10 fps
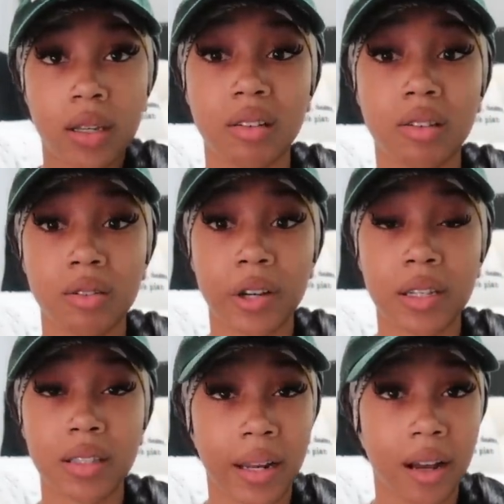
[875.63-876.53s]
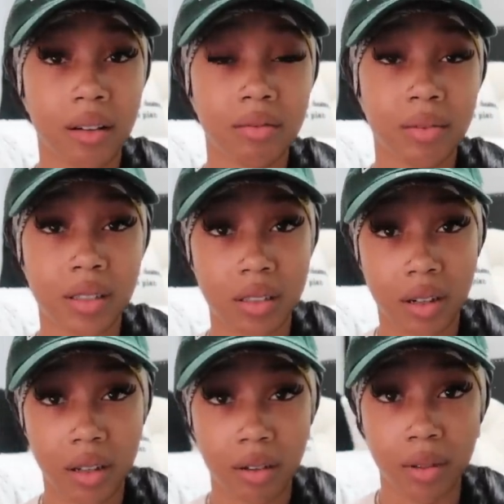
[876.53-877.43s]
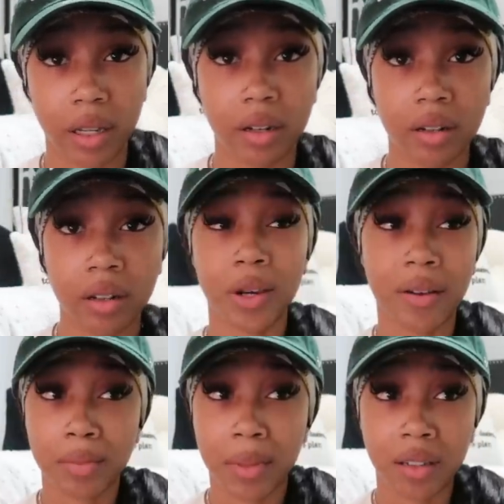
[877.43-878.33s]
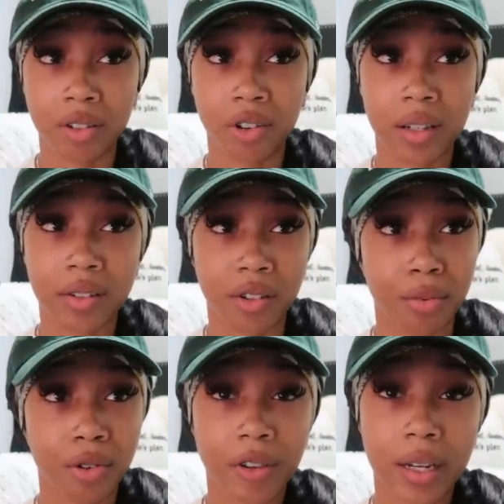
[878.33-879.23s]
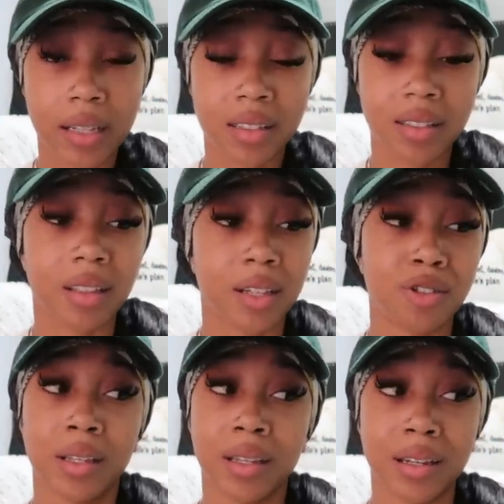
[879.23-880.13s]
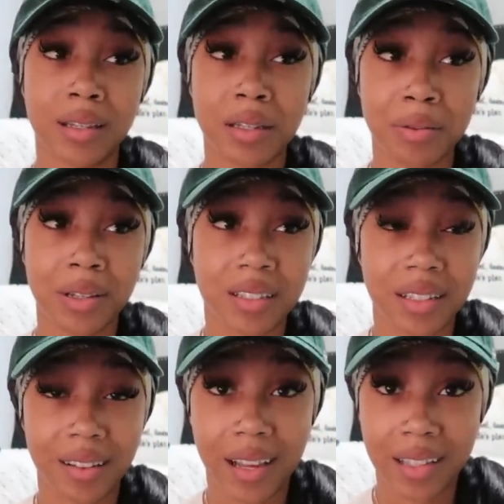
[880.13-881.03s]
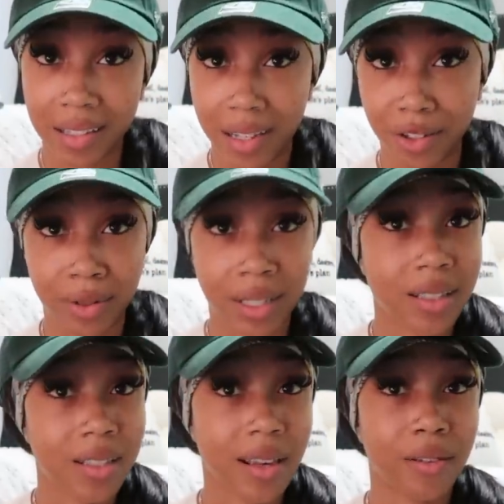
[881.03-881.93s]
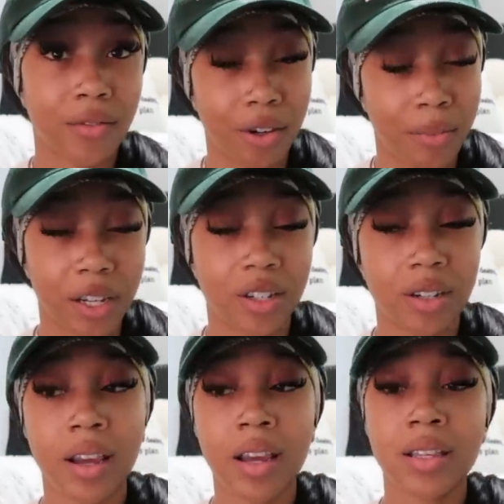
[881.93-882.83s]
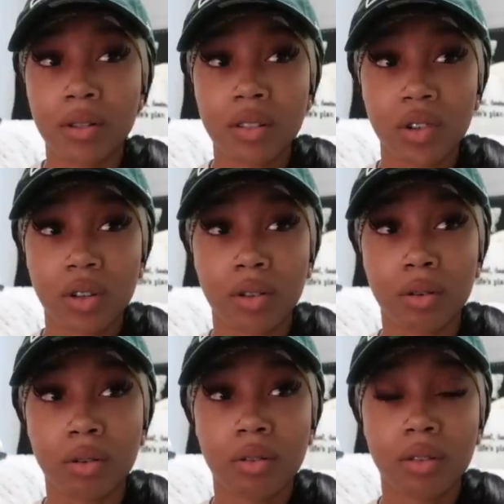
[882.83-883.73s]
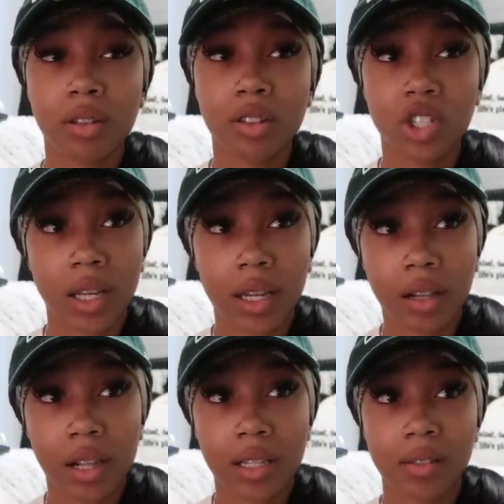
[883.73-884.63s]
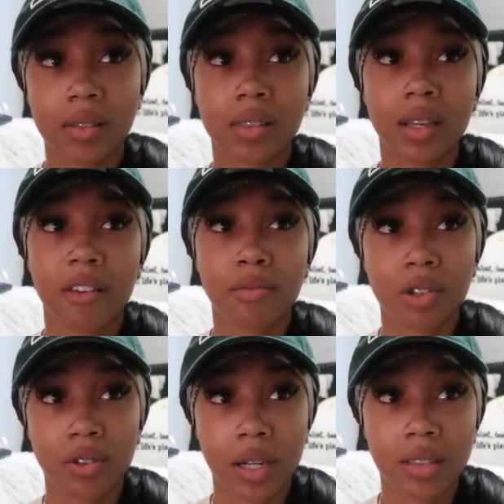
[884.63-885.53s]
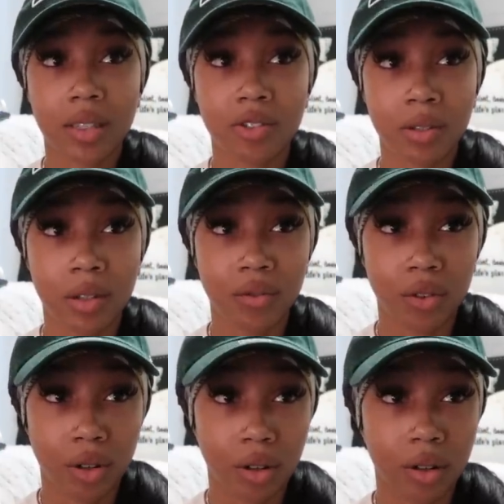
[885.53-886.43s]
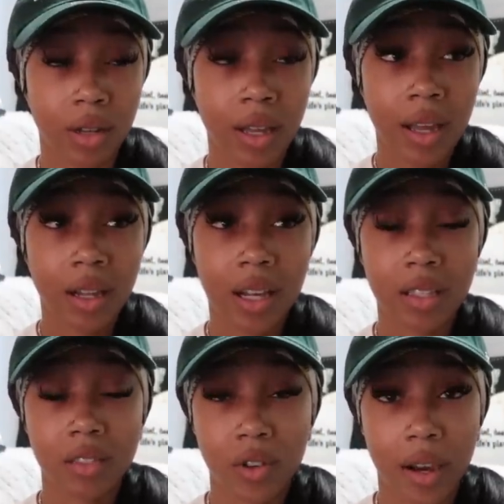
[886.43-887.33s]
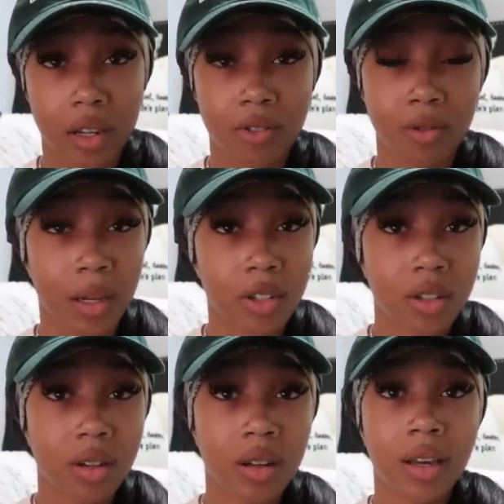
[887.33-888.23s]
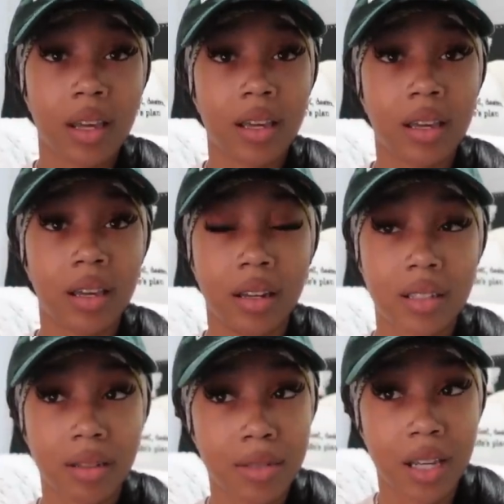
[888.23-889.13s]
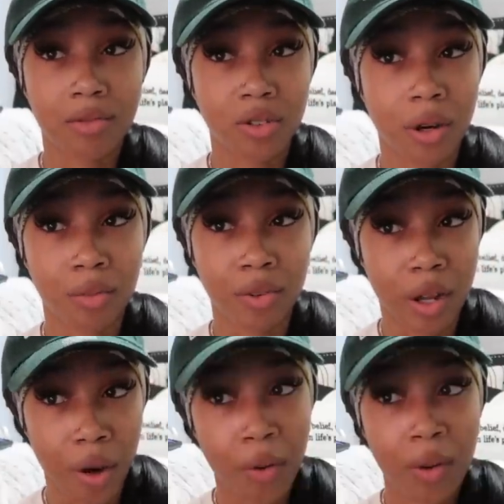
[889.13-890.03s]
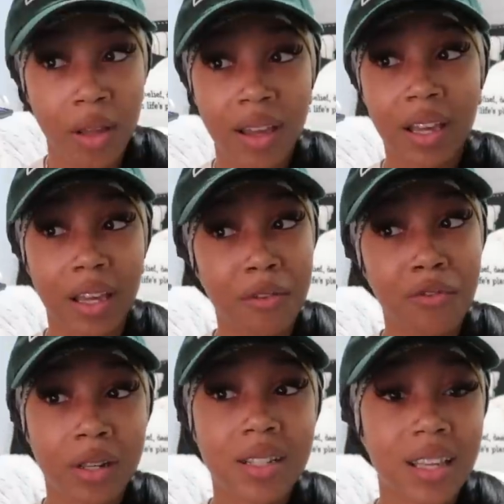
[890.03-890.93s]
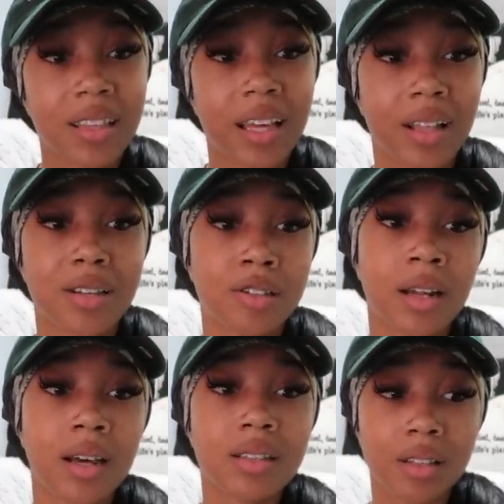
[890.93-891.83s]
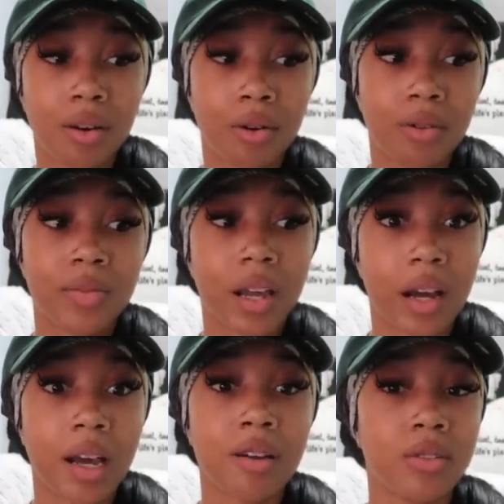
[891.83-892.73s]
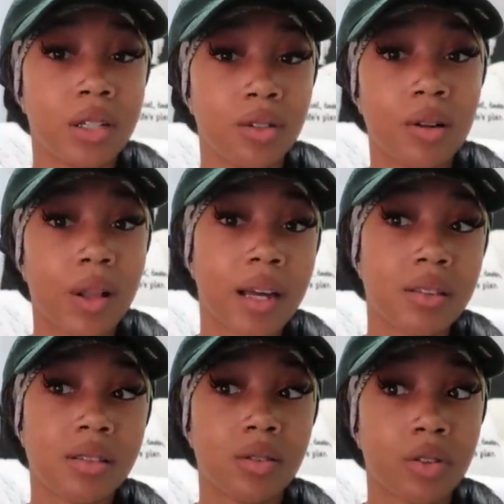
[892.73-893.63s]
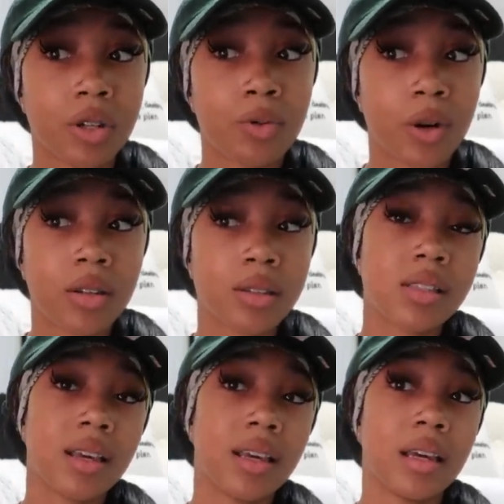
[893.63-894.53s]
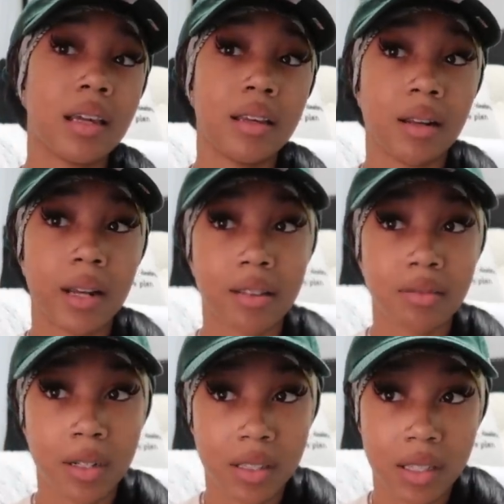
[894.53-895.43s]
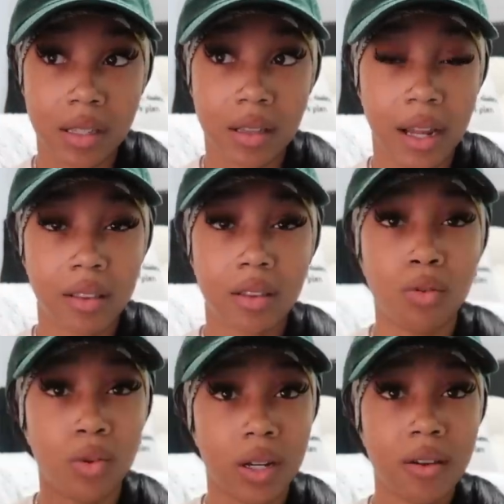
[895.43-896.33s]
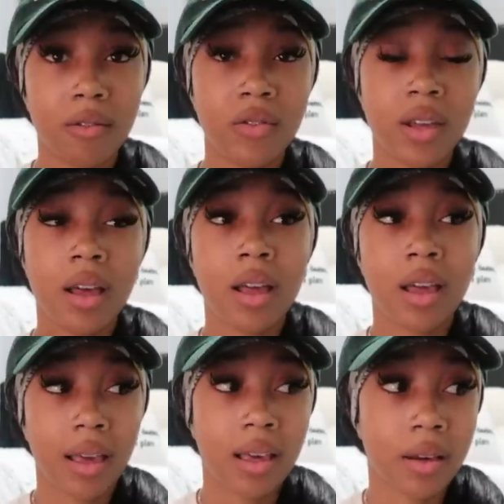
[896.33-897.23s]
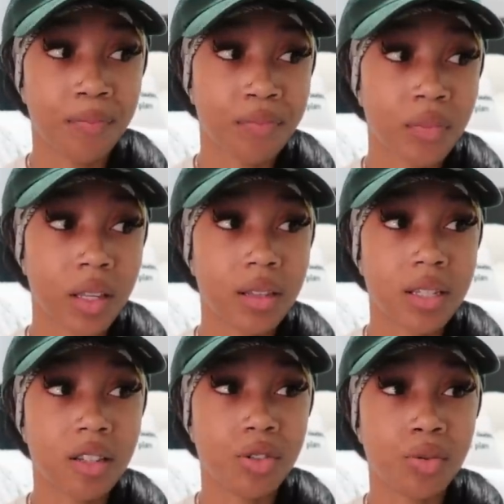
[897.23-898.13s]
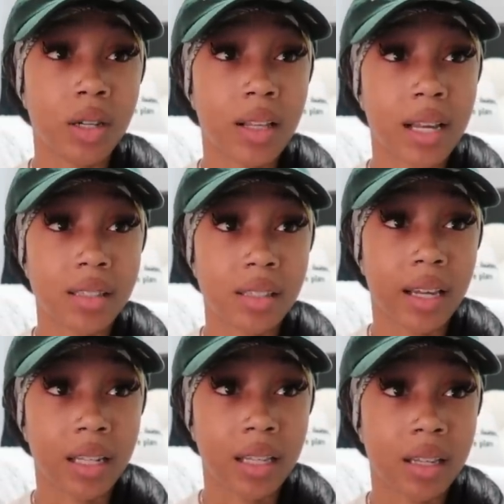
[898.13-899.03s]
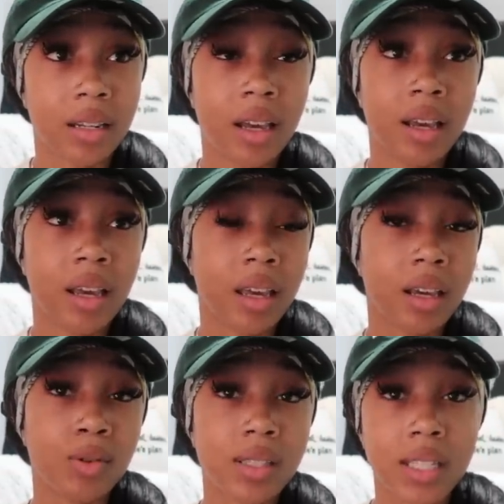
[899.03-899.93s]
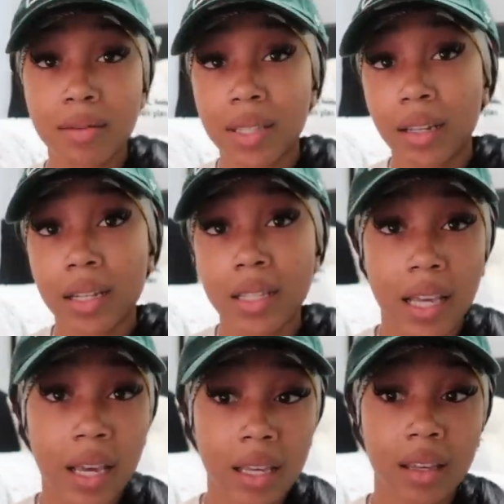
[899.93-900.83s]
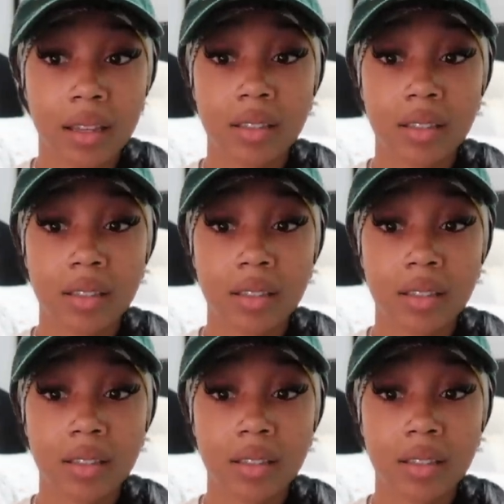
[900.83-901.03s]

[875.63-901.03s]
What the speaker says: Get good grades now because it's going to help later. You have to make good grades on your prereqs so that you can get accepted into the classes that you need to take for your major. Most of your gen ed classes have prereqs that you need for your classes for your actual major, and sometimes you don't know if you need to take that class or not. So I really utilize DegreeWorks, and it allows me to see like the what if, and it tells me what classes I need and what steps I need to take.